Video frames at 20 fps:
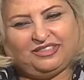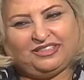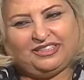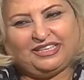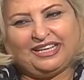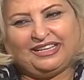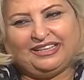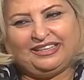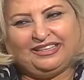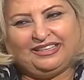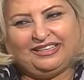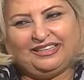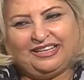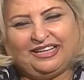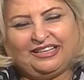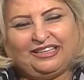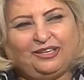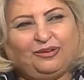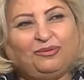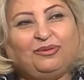said
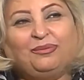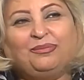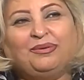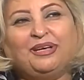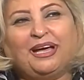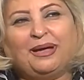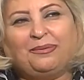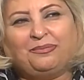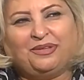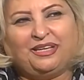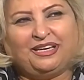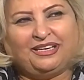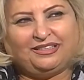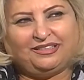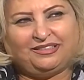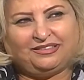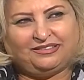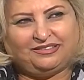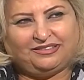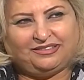that he will be
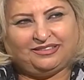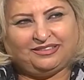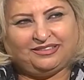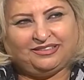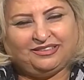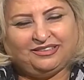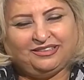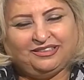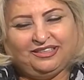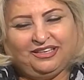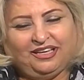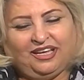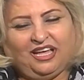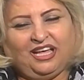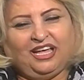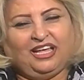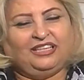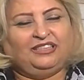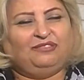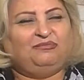updated.
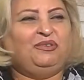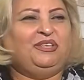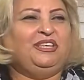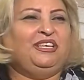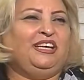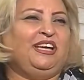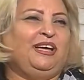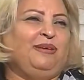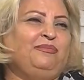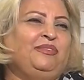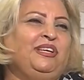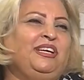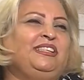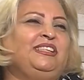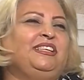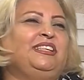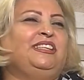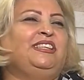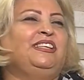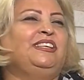And being
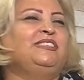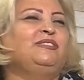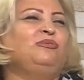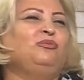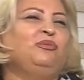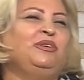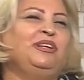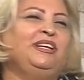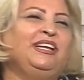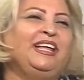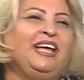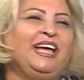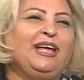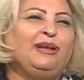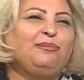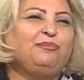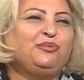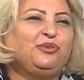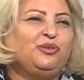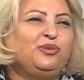updated, important. This will
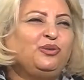help you.